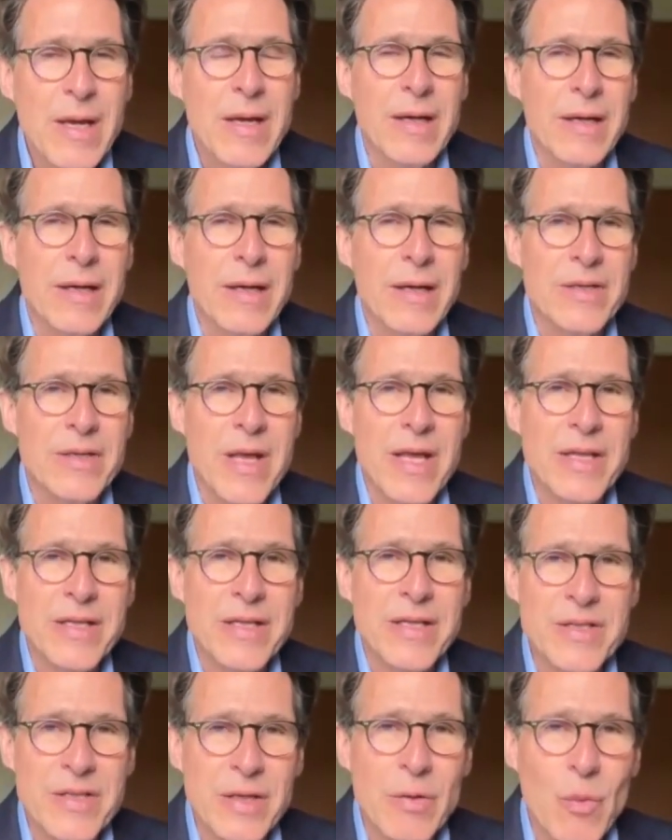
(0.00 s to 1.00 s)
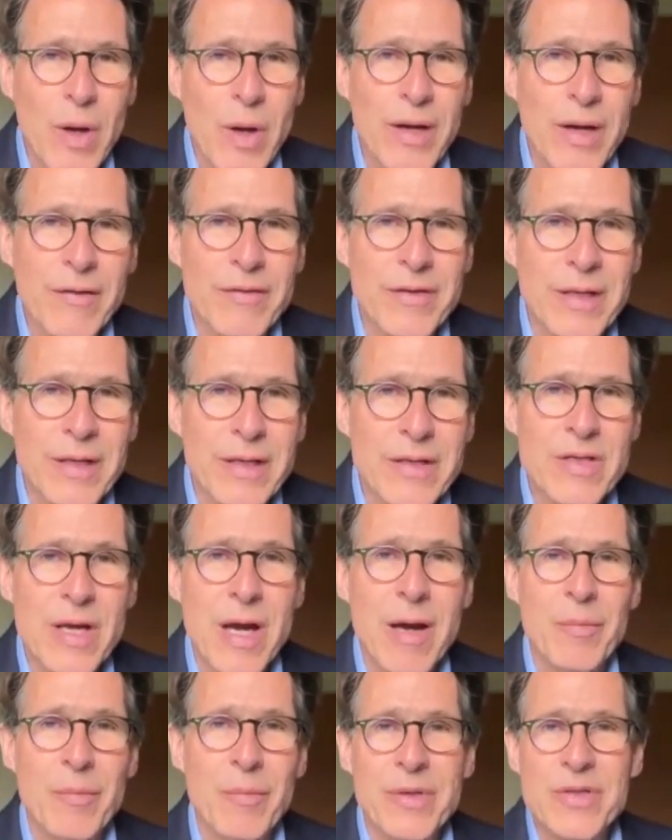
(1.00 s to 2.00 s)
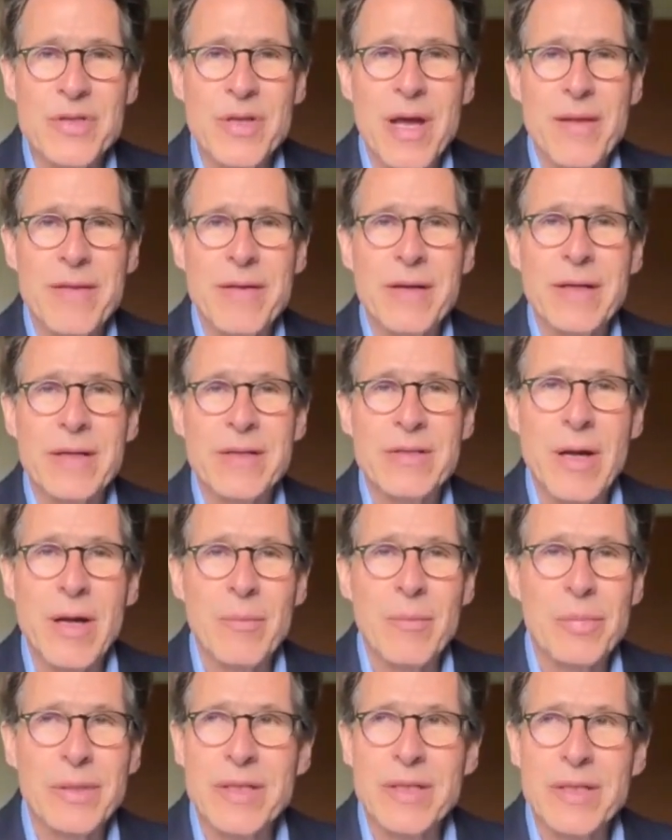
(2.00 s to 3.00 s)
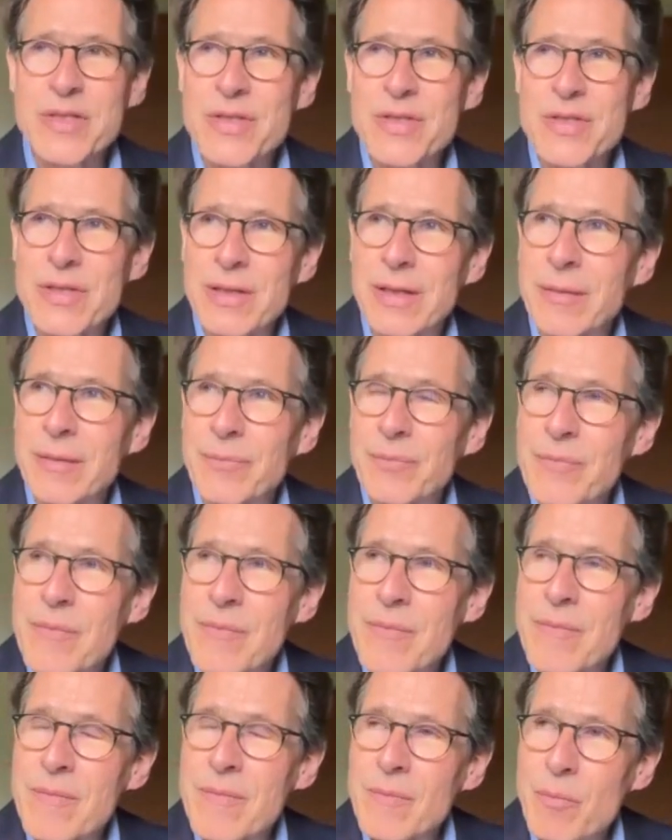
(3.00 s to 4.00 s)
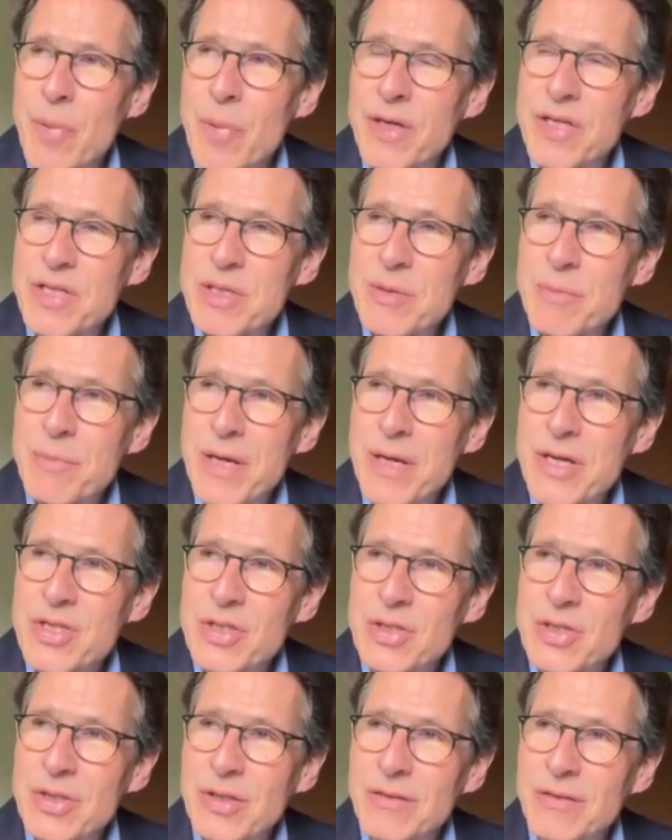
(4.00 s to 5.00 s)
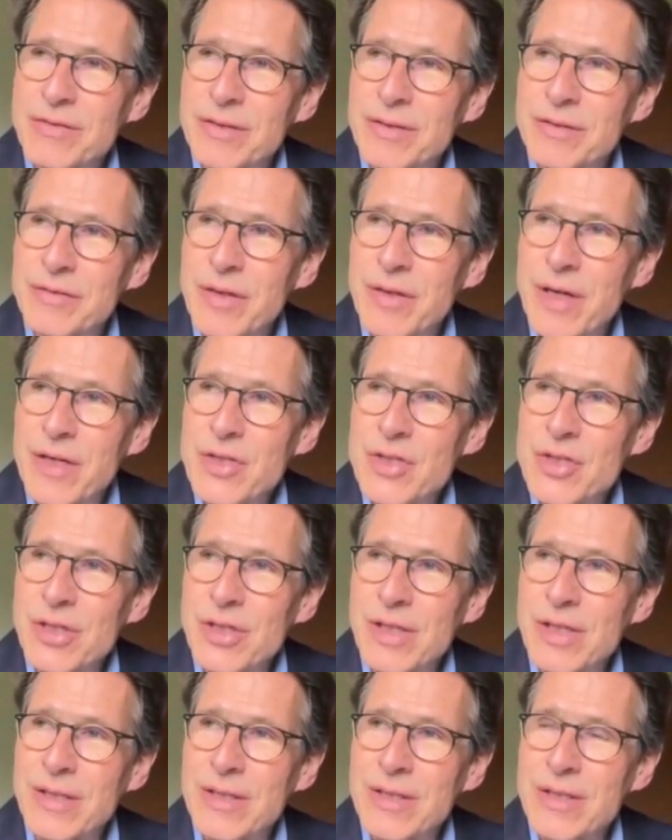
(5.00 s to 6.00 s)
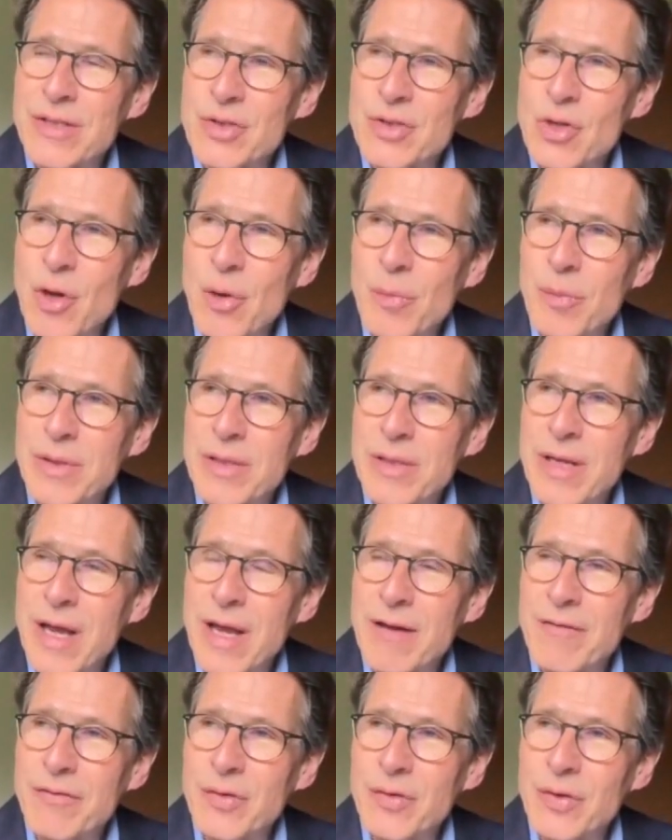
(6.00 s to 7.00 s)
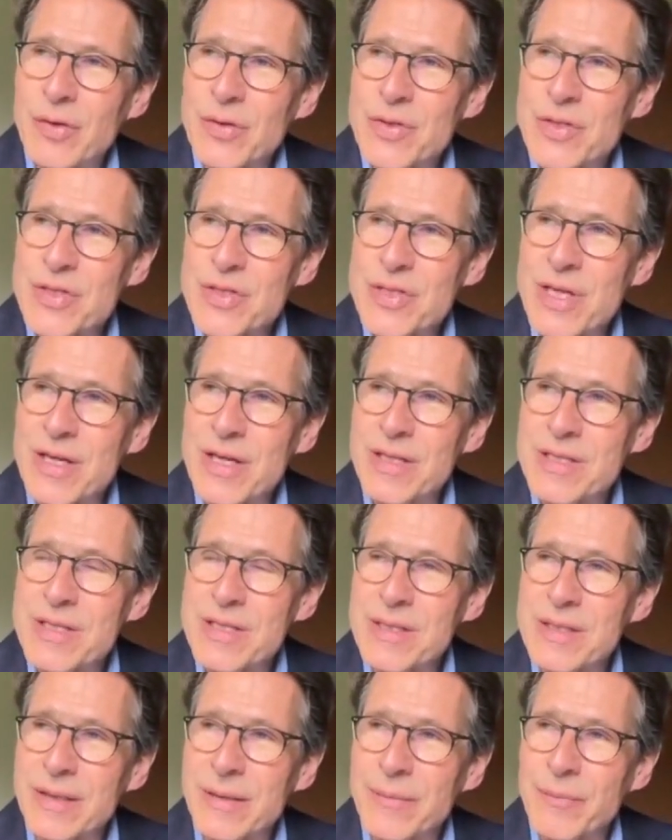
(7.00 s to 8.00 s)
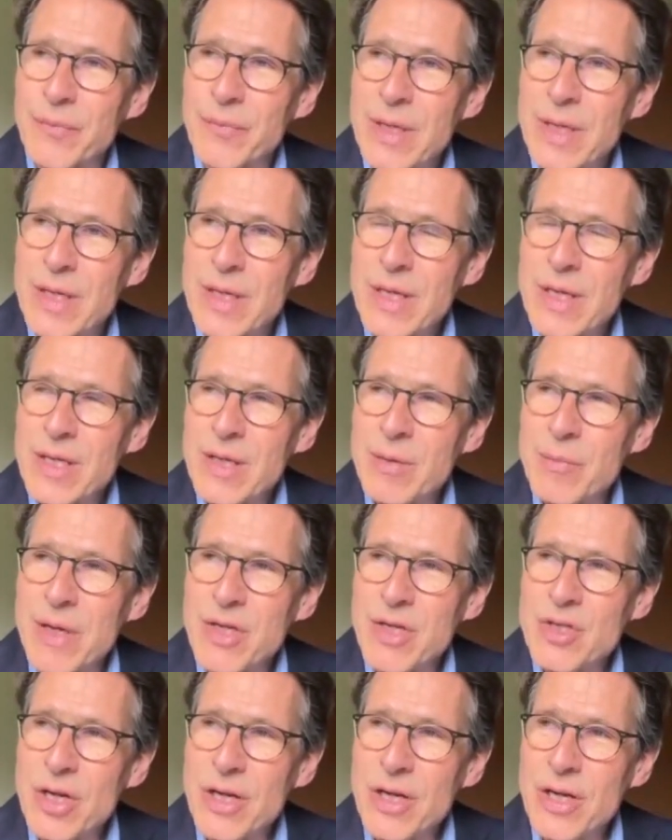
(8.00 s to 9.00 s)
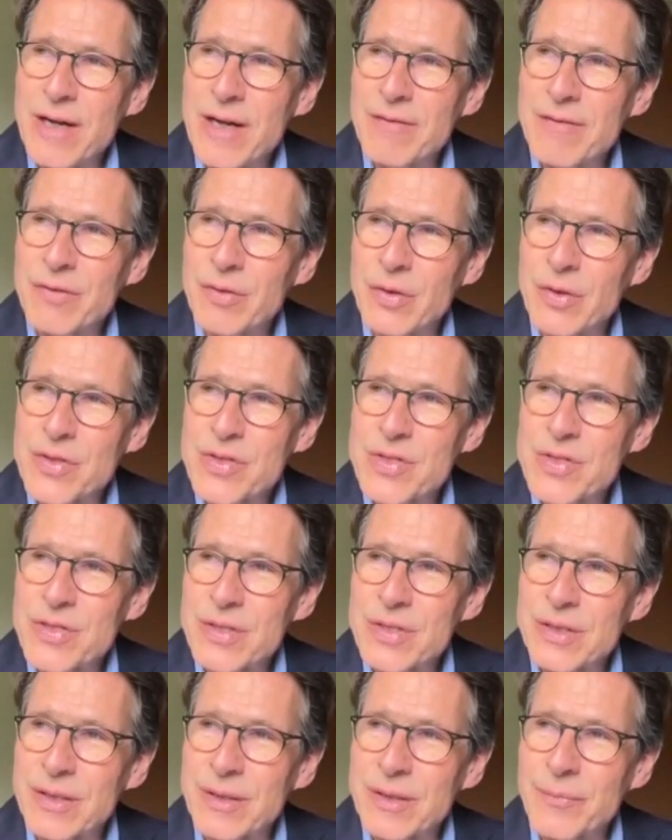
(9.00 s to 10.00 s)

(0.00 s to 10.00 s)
That is one of the examples. The other example is the participation of French and German air forces at major air force